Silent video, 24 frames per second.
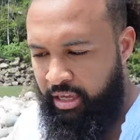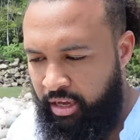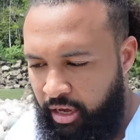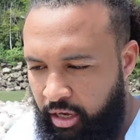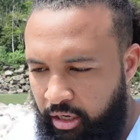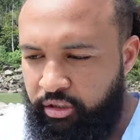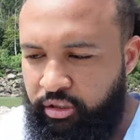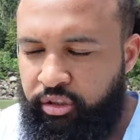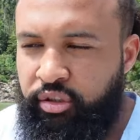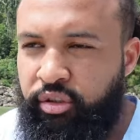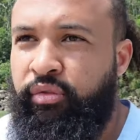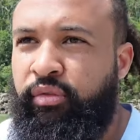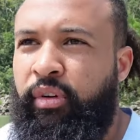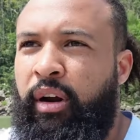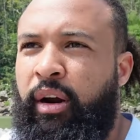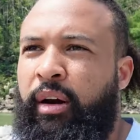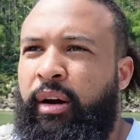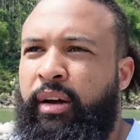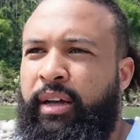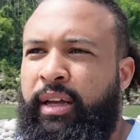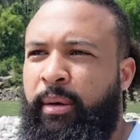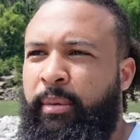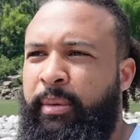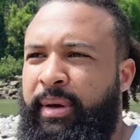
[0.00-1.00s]
I just thought,
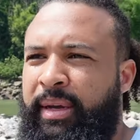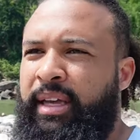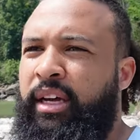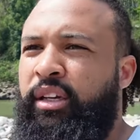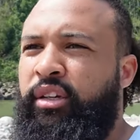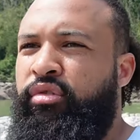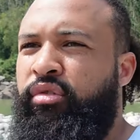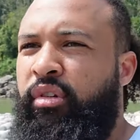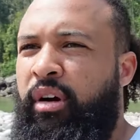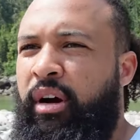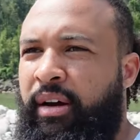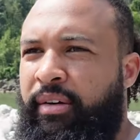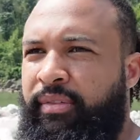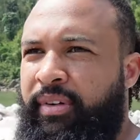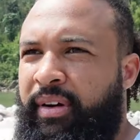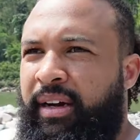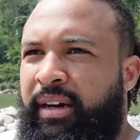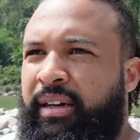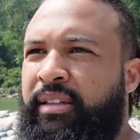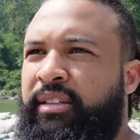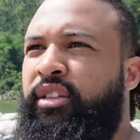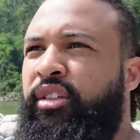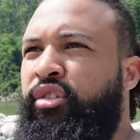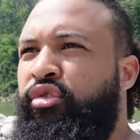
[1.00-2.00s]
right, okay, we'll get a
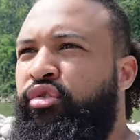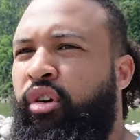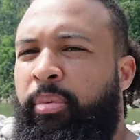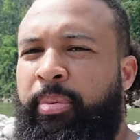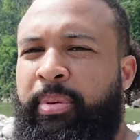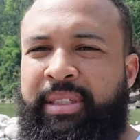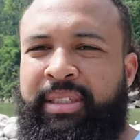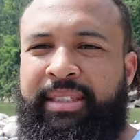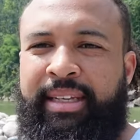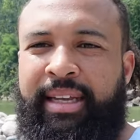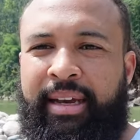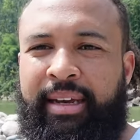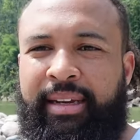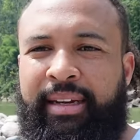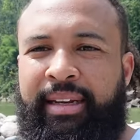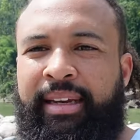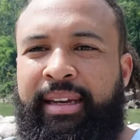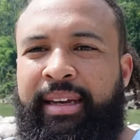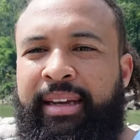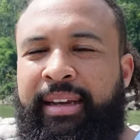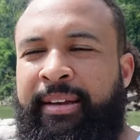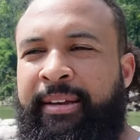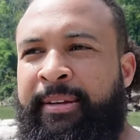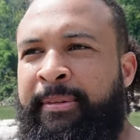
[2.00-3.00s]
driver to drop us down
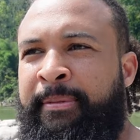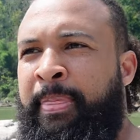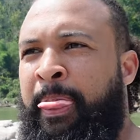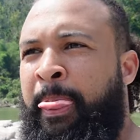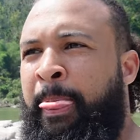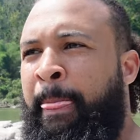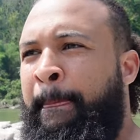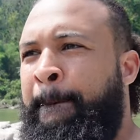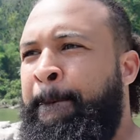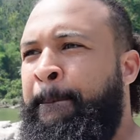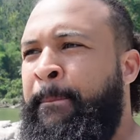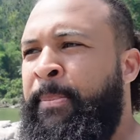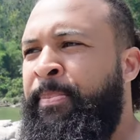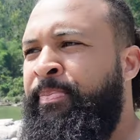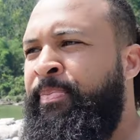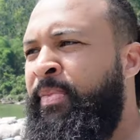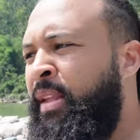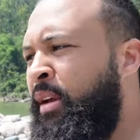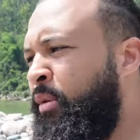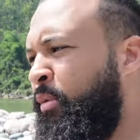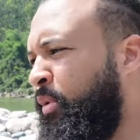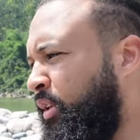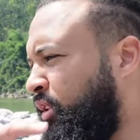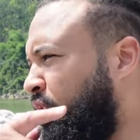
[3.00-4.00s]
here.
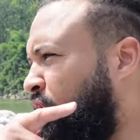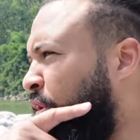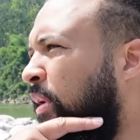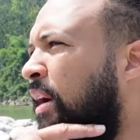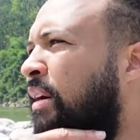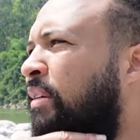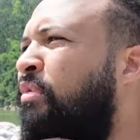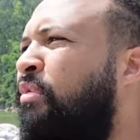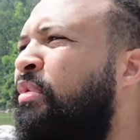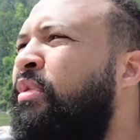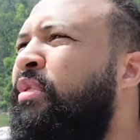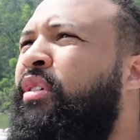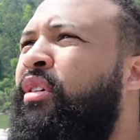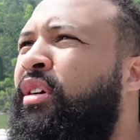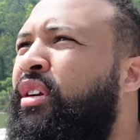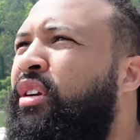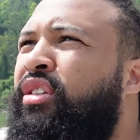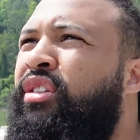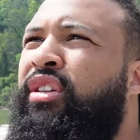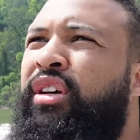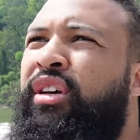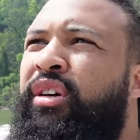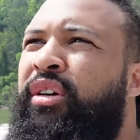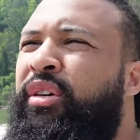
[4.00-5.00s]
We'll do whatever we're gonna
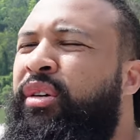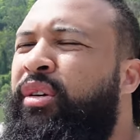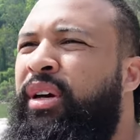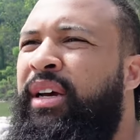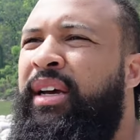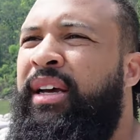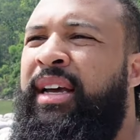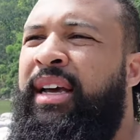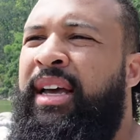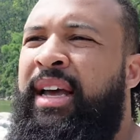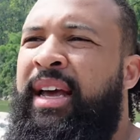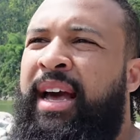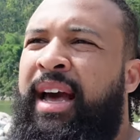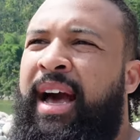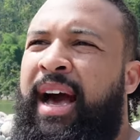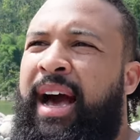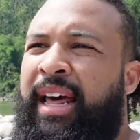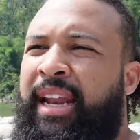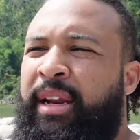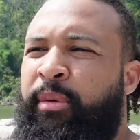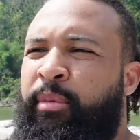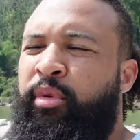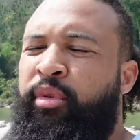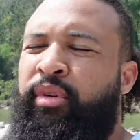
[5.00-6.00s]
do,
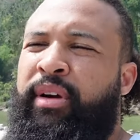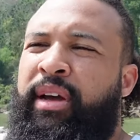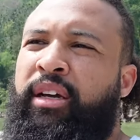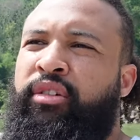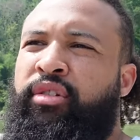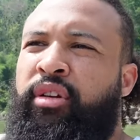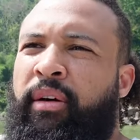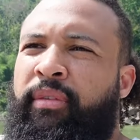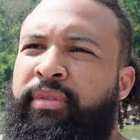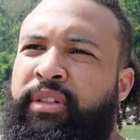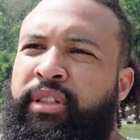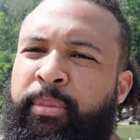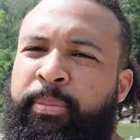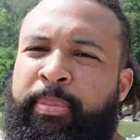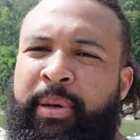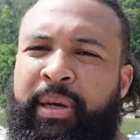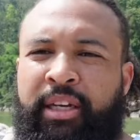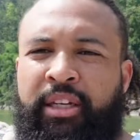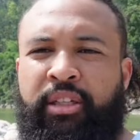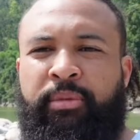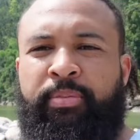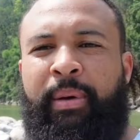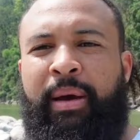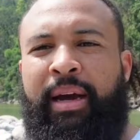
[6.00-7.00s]
and then we'll get a driver to
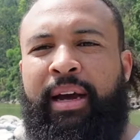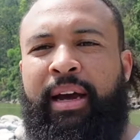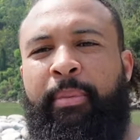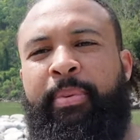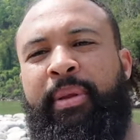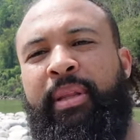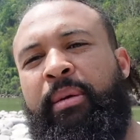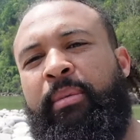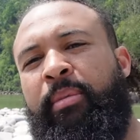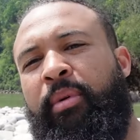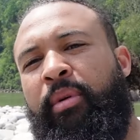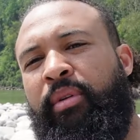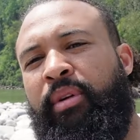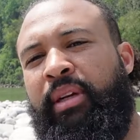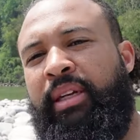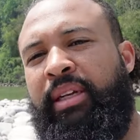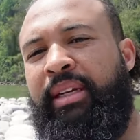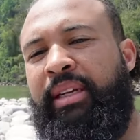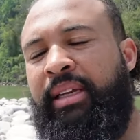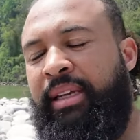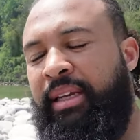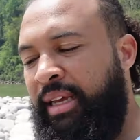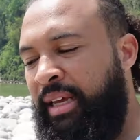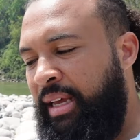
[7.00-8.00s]
pick us back up in the morning,
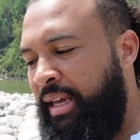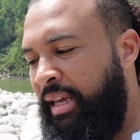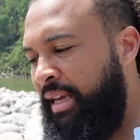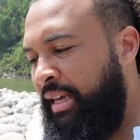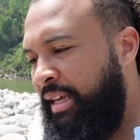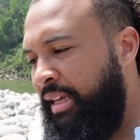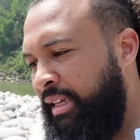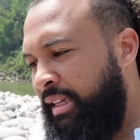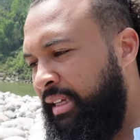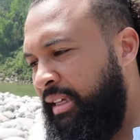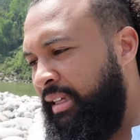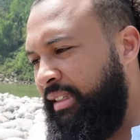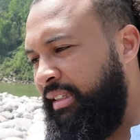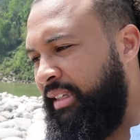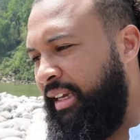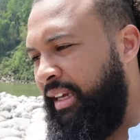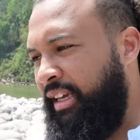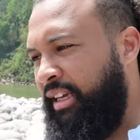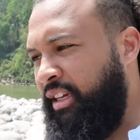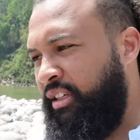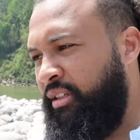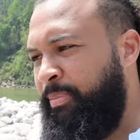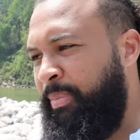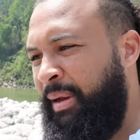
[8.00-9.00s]

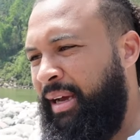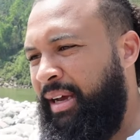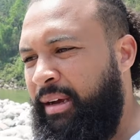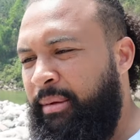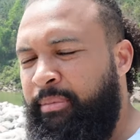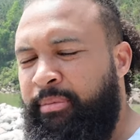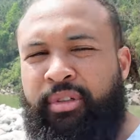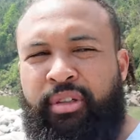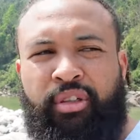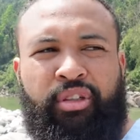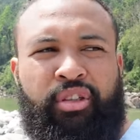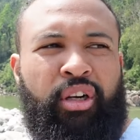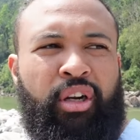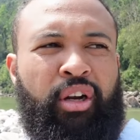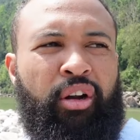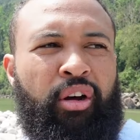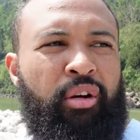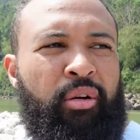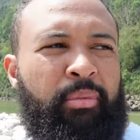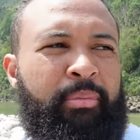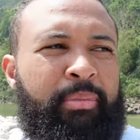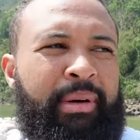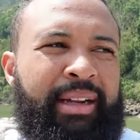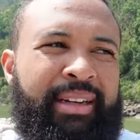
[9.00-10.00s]
take us back up to
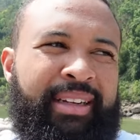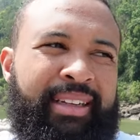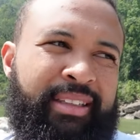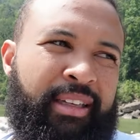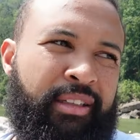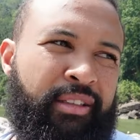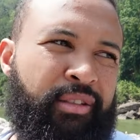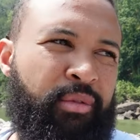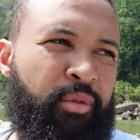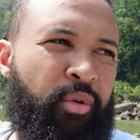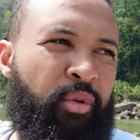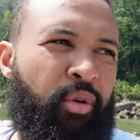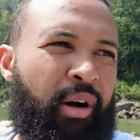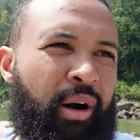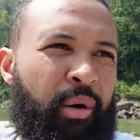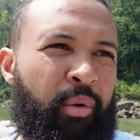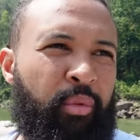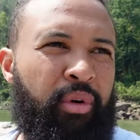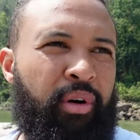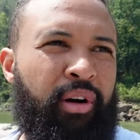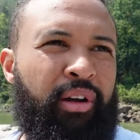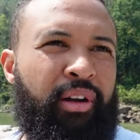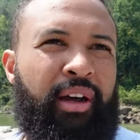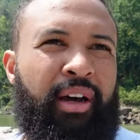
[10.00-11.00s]
Shillong. But it doesn't quite
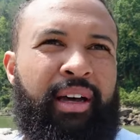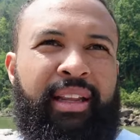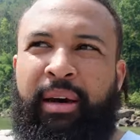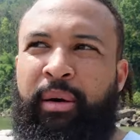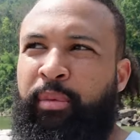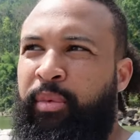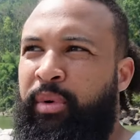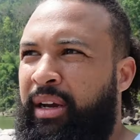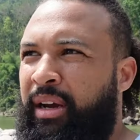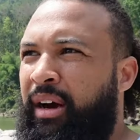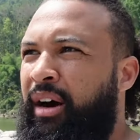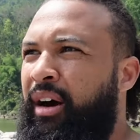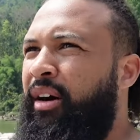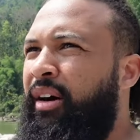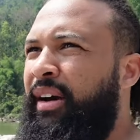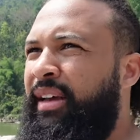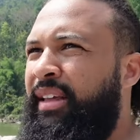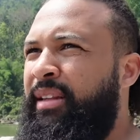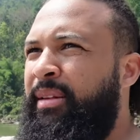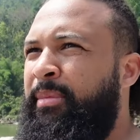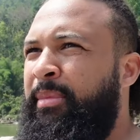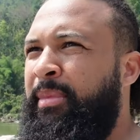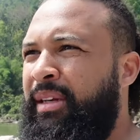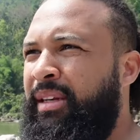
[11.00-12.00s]
work like that. We are
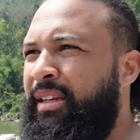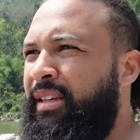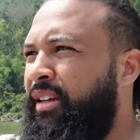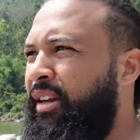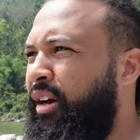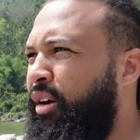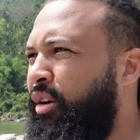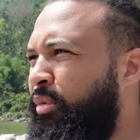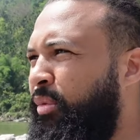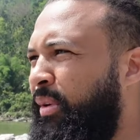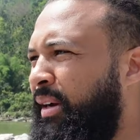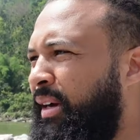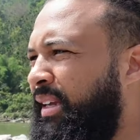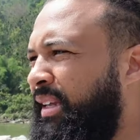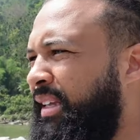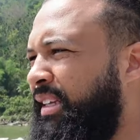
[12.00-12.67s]
in the middle of nowhere.